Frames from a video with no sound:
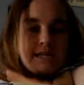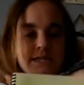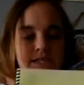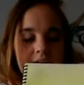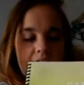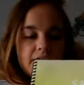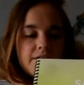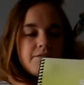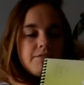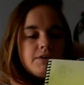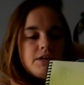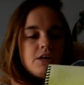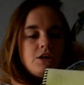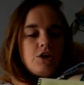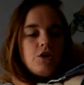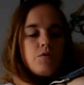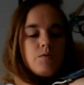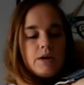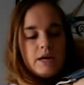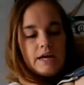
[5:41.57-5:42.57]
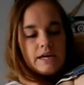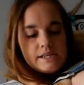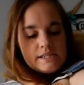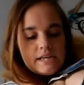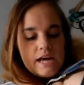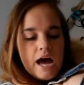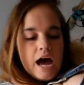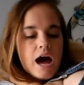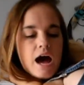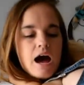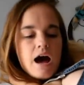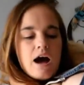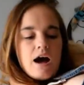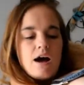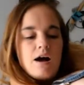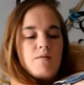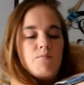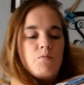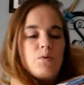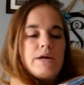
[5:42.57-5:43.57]
safety unit.
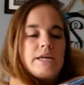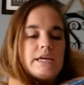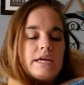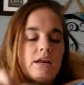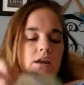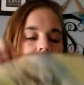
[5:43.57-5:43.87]
Um, we did